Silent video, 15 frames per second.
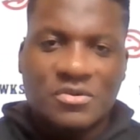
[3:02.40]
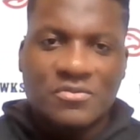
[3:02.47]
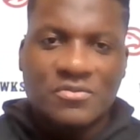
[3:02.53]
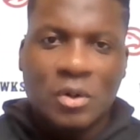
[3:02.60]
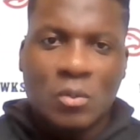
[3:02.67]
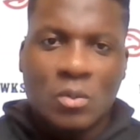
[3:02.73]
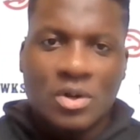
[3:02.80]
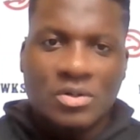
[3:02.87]
year
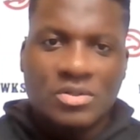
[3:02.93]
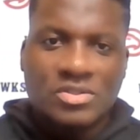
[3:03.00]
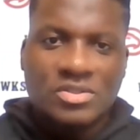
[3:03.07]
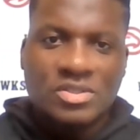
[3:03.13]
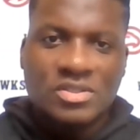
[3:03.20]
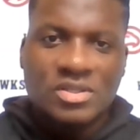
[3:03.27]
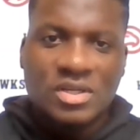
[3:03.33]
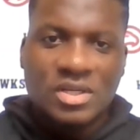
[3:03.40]
felt weird
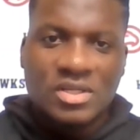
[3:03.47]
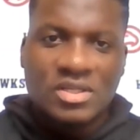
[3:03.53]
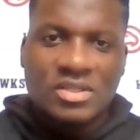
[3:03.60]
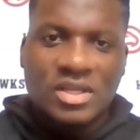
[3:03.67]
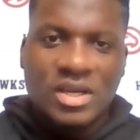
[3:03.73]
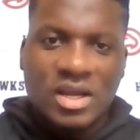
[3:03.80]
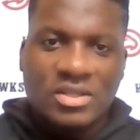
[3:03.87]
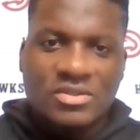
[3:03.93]

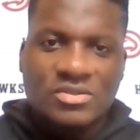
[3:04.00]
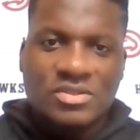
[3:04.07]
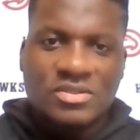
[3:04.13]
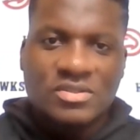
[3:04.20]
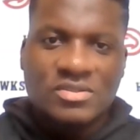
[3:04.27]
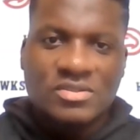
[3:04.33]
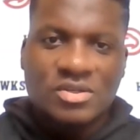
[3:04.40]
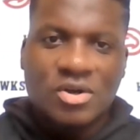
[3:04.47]

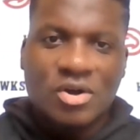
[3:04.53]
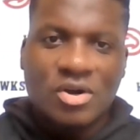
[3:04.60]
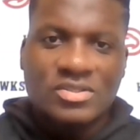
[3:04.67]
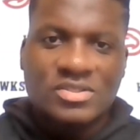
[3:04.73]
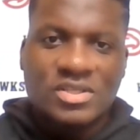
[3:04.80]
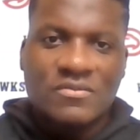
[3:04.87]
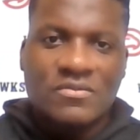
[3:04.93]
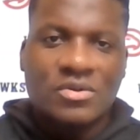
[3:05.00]
to guard
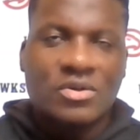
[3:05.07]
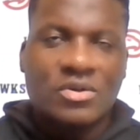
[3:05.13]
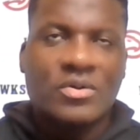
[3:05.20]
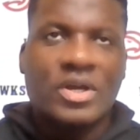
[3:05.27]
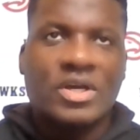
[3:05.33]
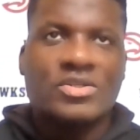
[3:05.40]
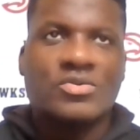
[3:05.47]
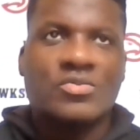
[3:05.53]
Stephen
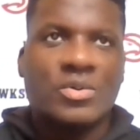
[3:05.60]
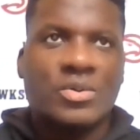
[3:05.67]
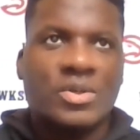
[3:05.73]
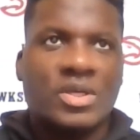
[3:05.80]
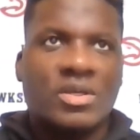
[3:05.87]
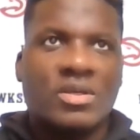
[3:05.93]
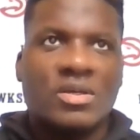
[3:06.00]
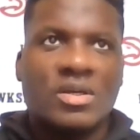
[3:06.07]
Curry as a
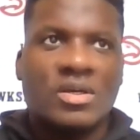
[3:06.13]
rookie.